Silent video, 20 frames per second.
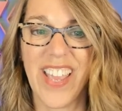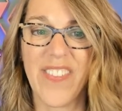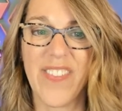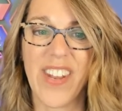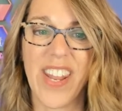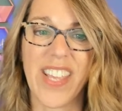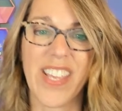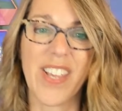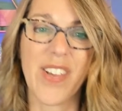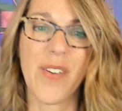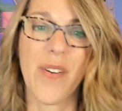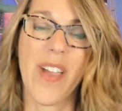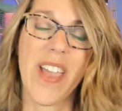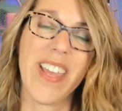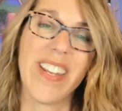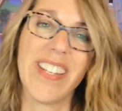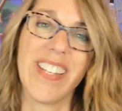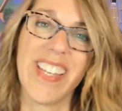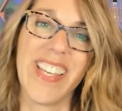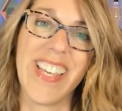and then I can go
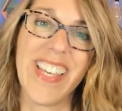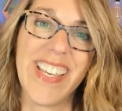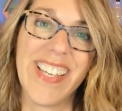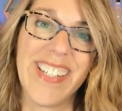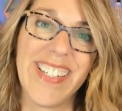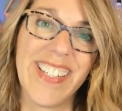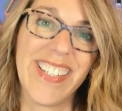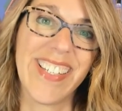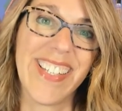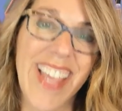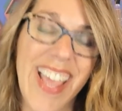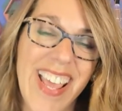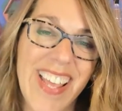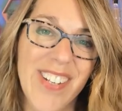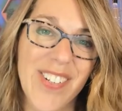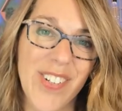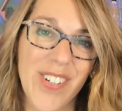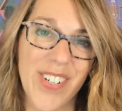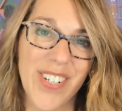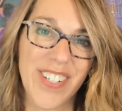ahead and hit
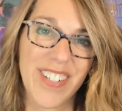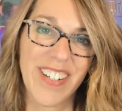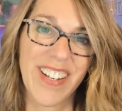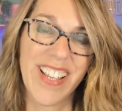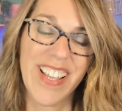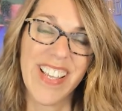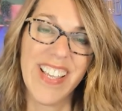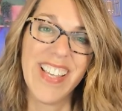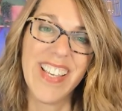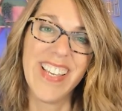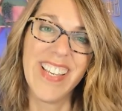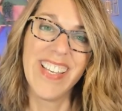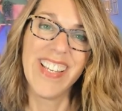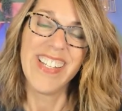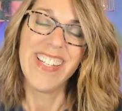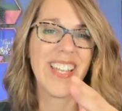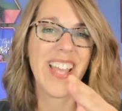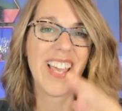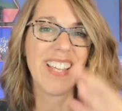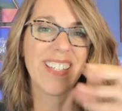enter.
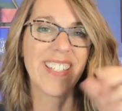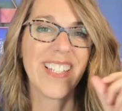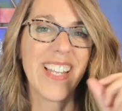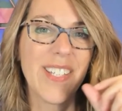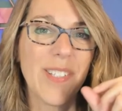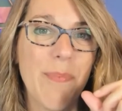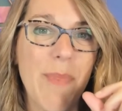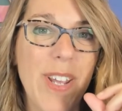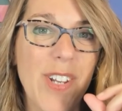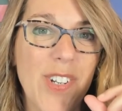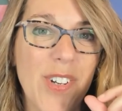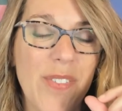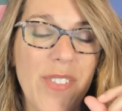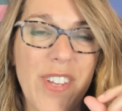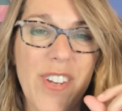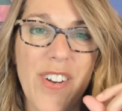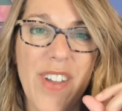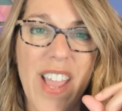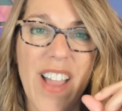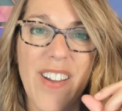Next, let's make sure
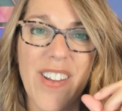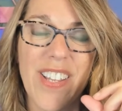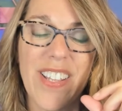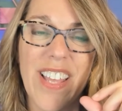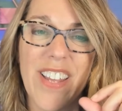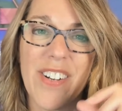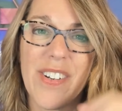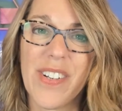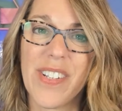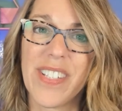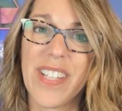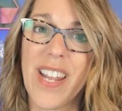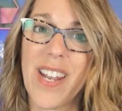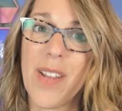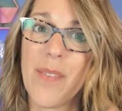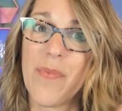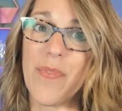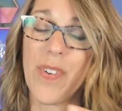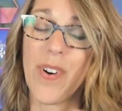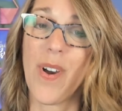that your calculator is set
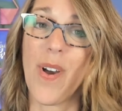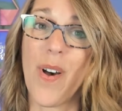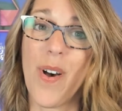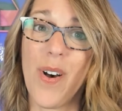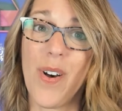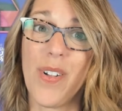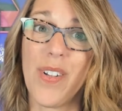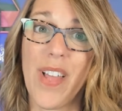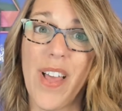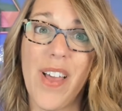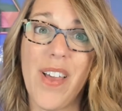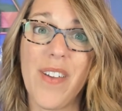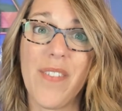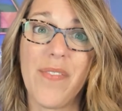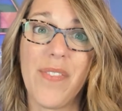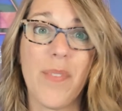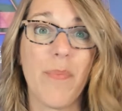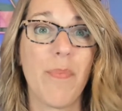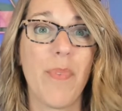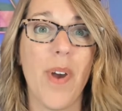up for all
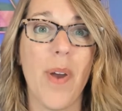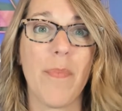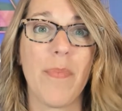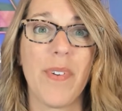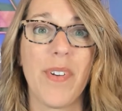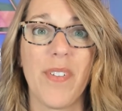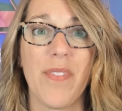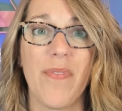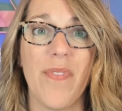of the proper